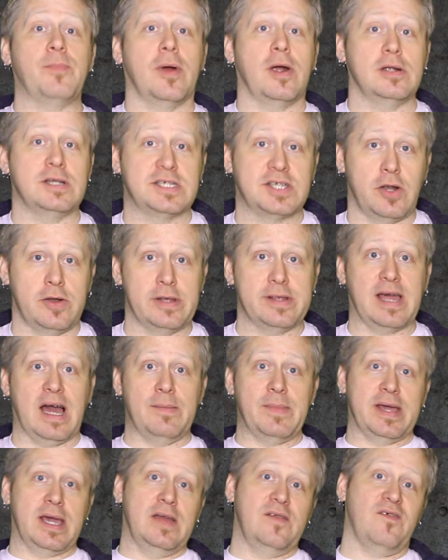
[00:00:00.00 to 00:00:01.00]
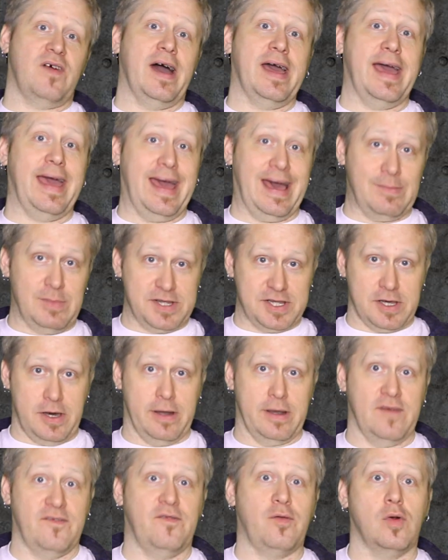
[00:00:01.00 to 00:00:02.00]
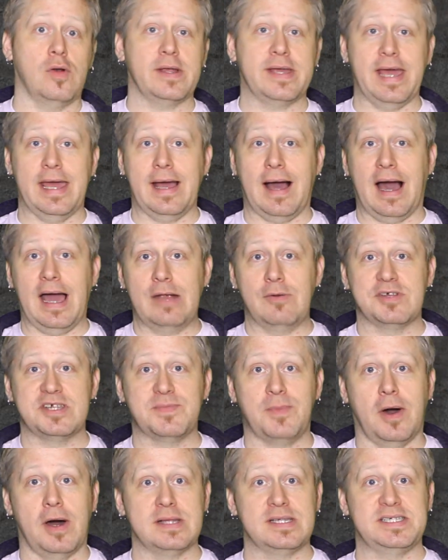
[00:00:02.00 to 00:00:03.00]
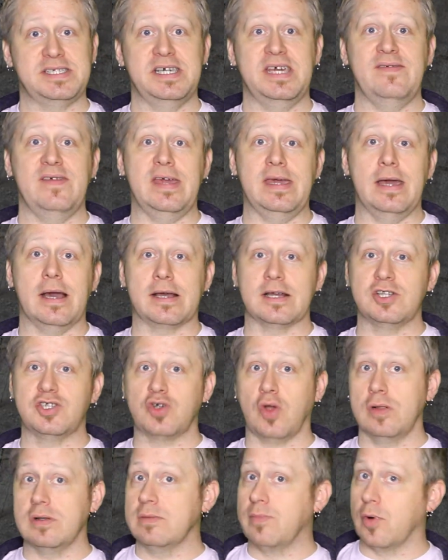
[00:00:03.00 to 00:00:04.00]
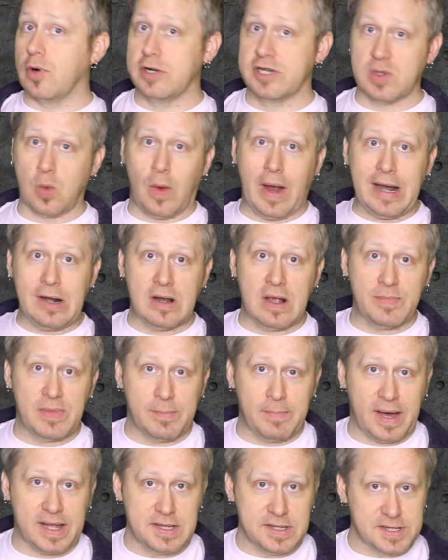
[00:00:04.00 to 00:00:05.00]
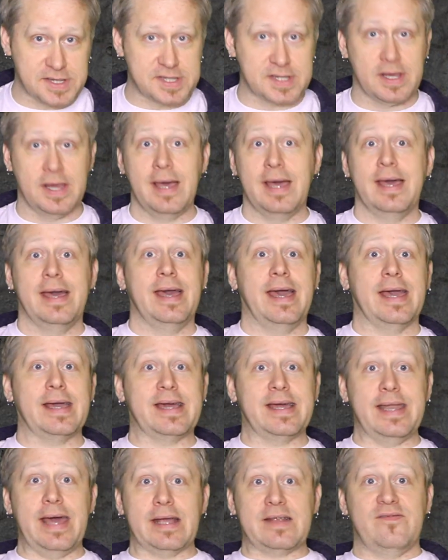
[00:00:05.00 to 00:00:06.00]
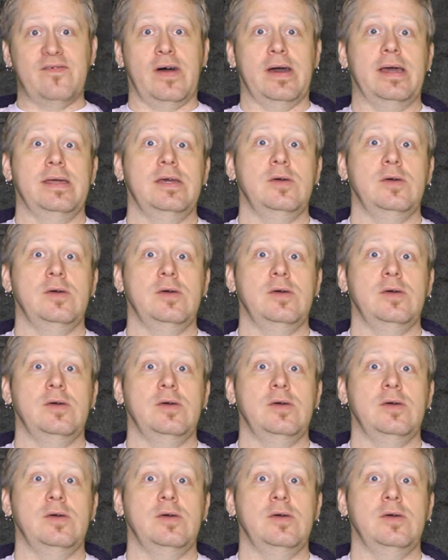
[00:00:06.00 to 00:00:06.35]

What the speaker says: parts started coming in via Amazon, a 4K high response TV, a controller board to wire up the buttons and connect via